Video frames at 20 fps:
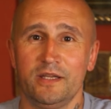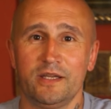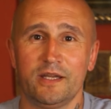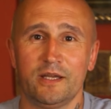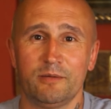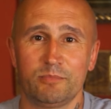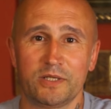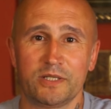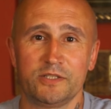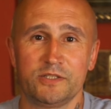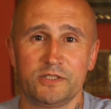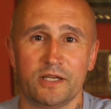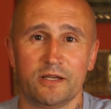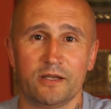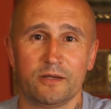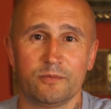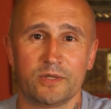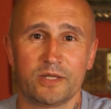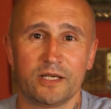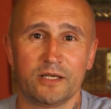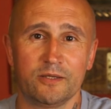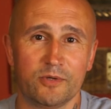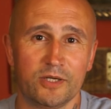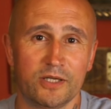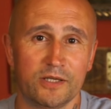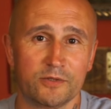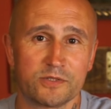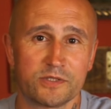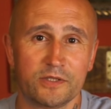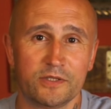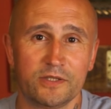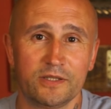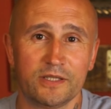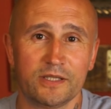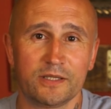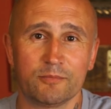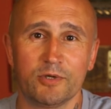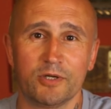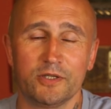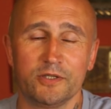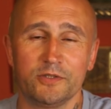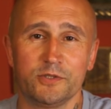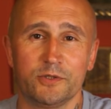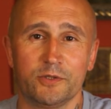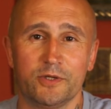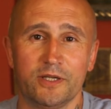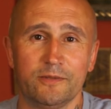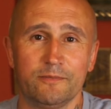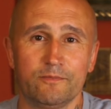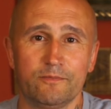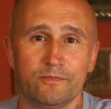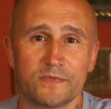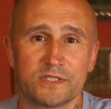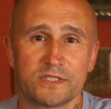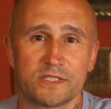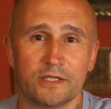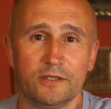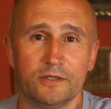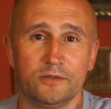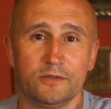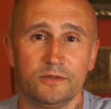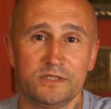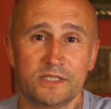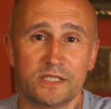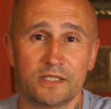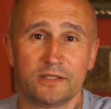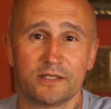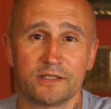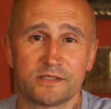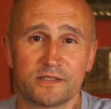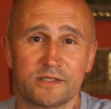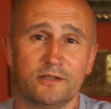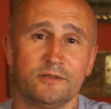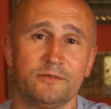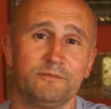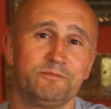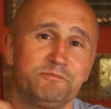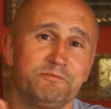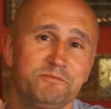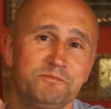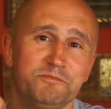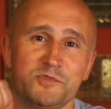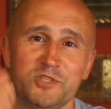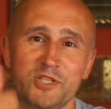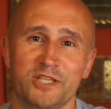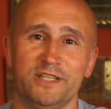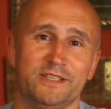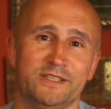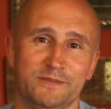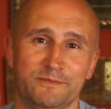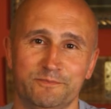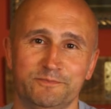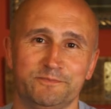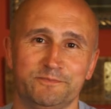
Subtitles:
And please share it with anyone else who you think might enjoy it. So till next time, cheers.